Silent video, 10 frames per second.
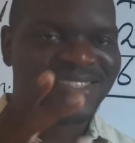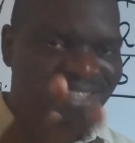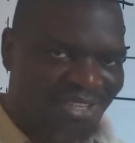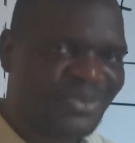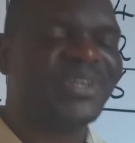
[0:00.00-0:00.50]

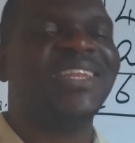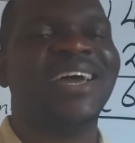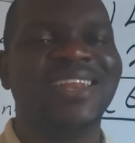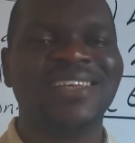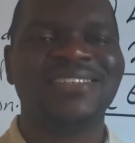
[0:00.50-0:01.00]
See you in
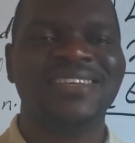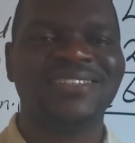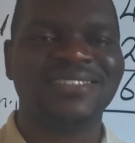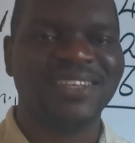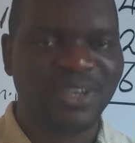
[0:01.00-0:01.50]
our next
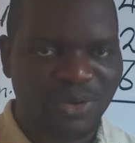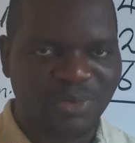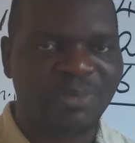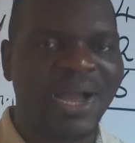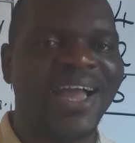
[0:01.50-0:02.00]
lesson.
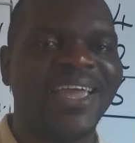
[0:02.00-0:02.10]
Goodbye.